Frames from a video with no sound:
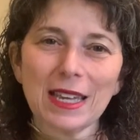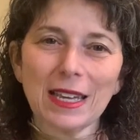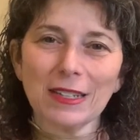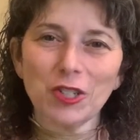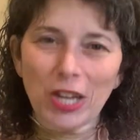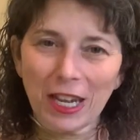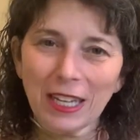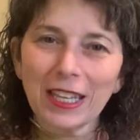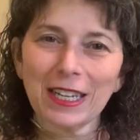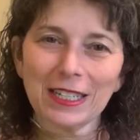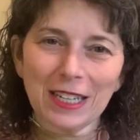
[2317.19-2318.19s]
and Janet,
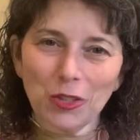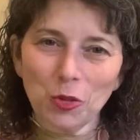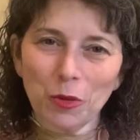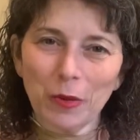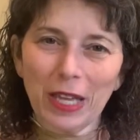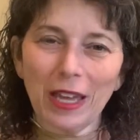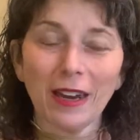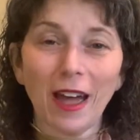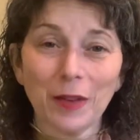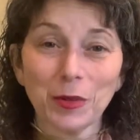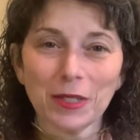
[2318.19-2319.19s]
get in touch with me, and
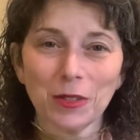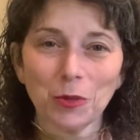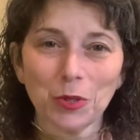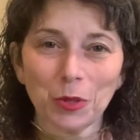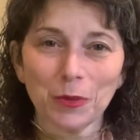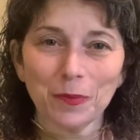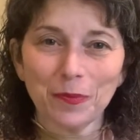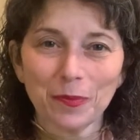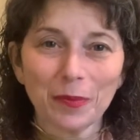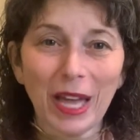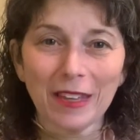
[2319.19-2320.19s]
I will see you soon.
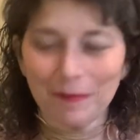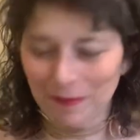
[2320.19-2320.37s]
Bye.